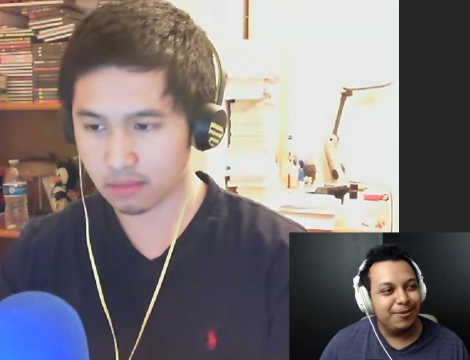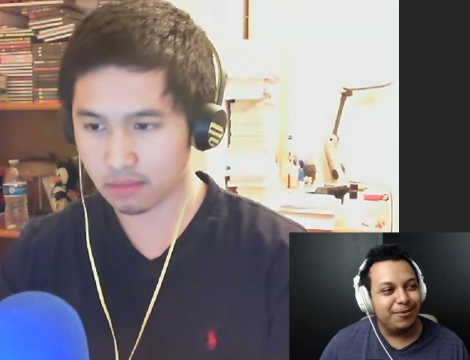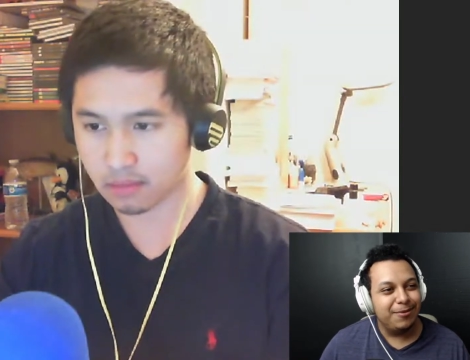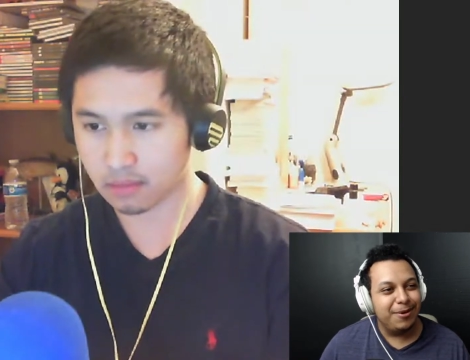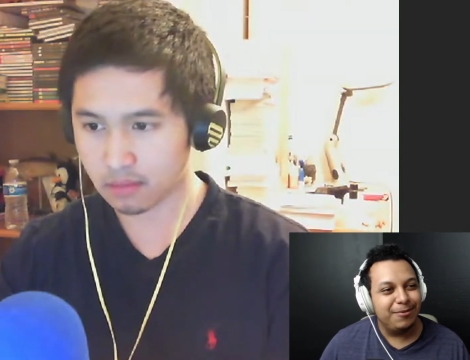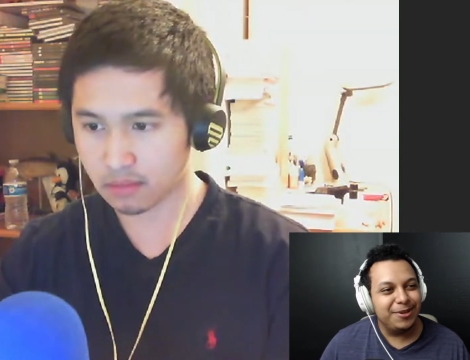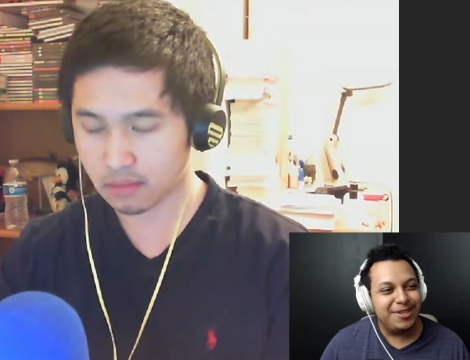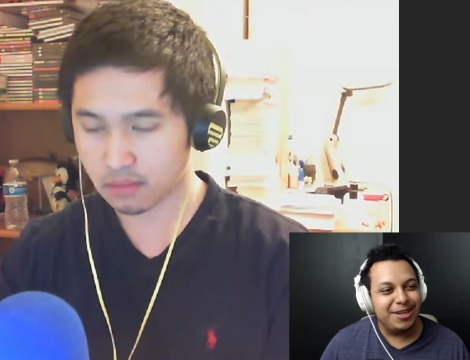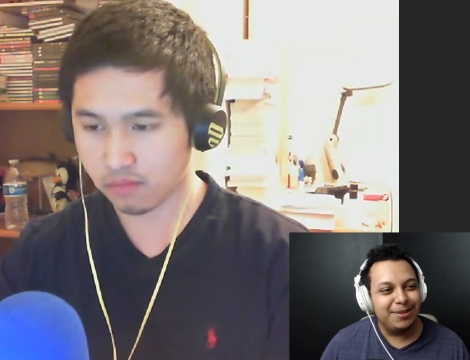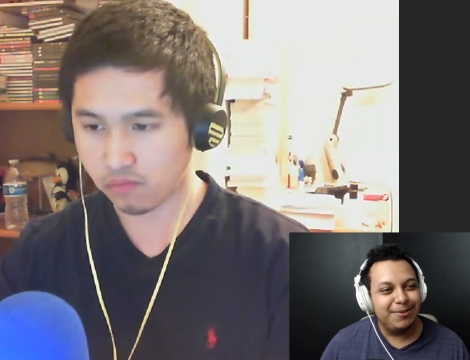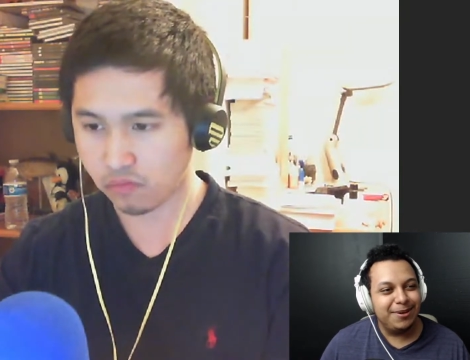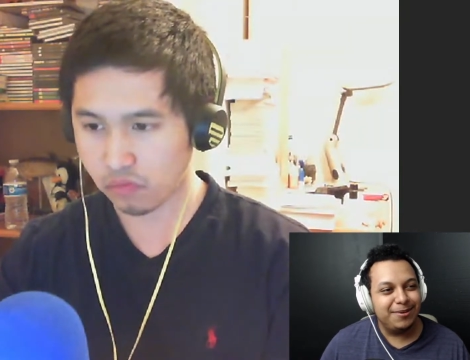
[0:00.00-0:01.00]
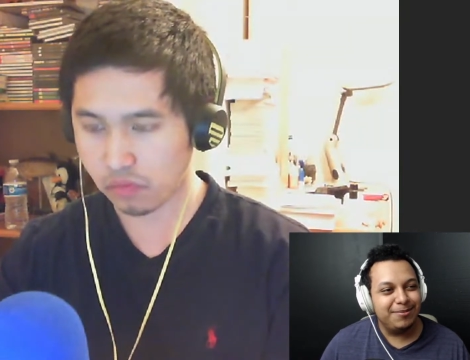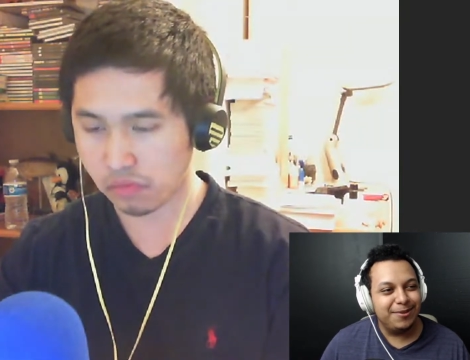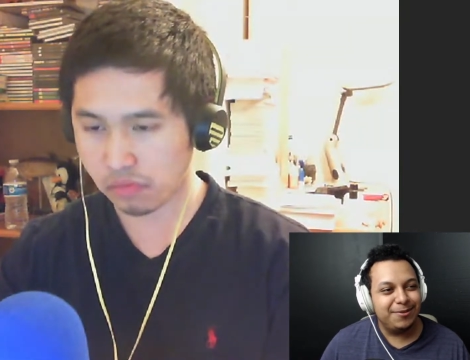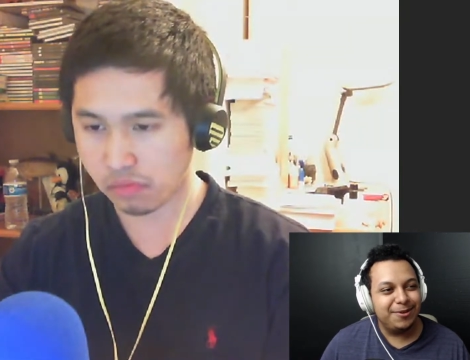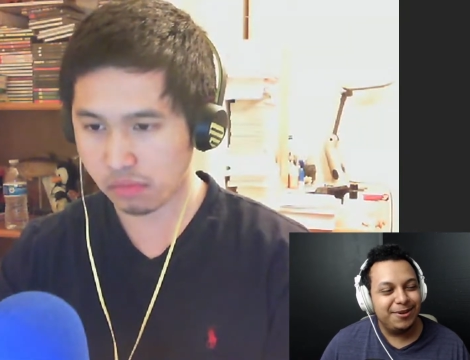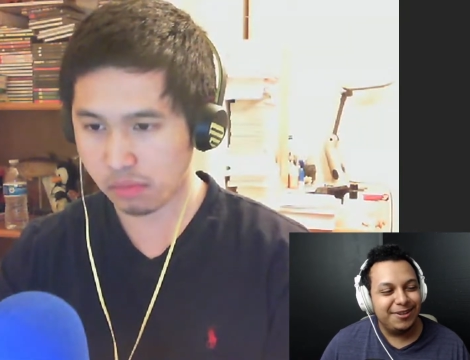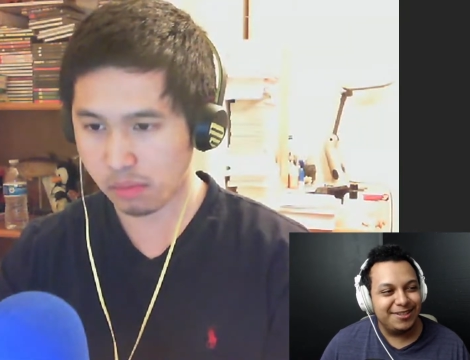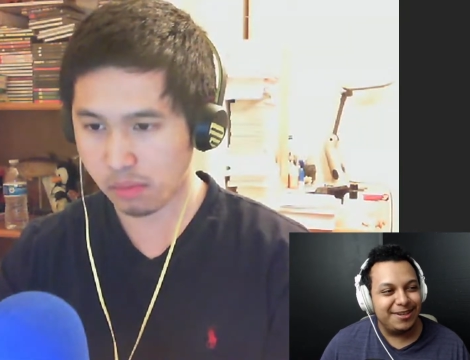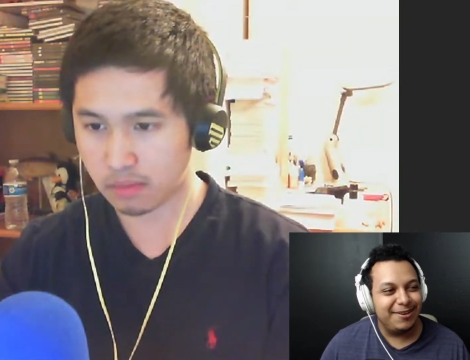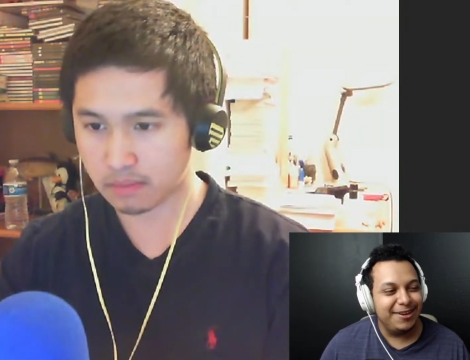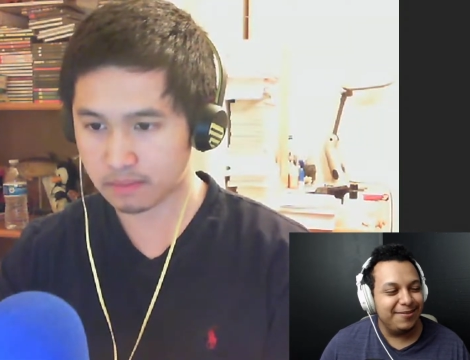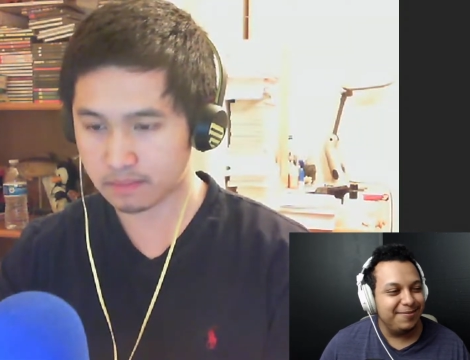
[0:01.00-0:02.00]
Speaker 1: what we talked about before. Is
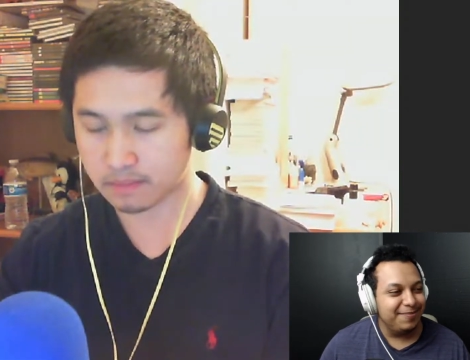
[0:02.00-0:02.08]
that right?